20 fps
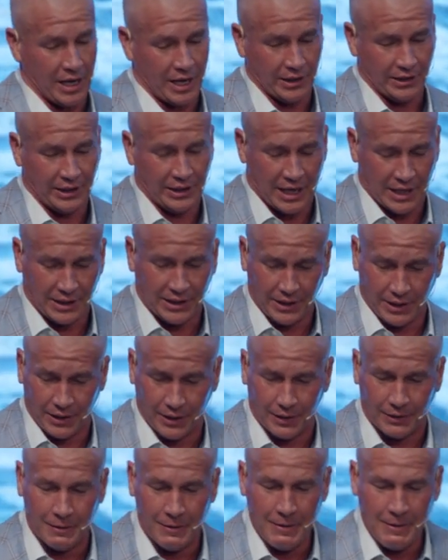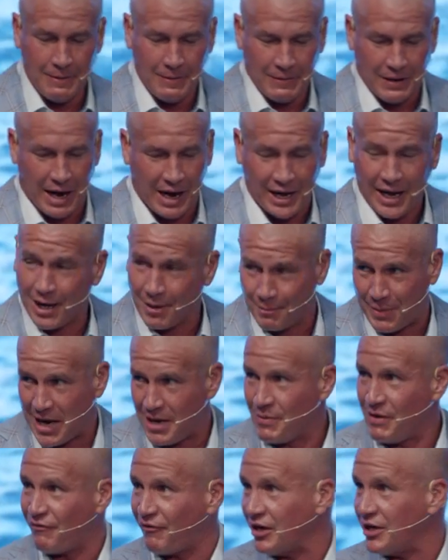Haley and I did. And I had a
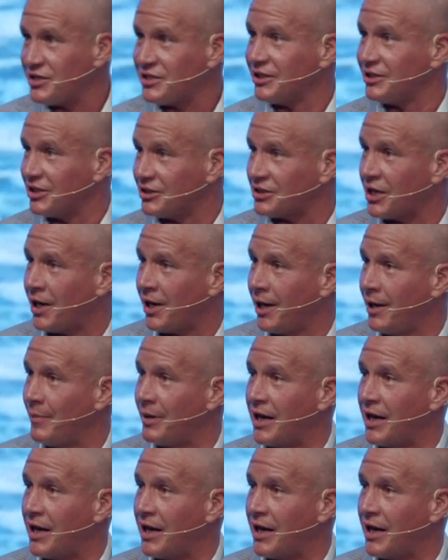baby face at the time,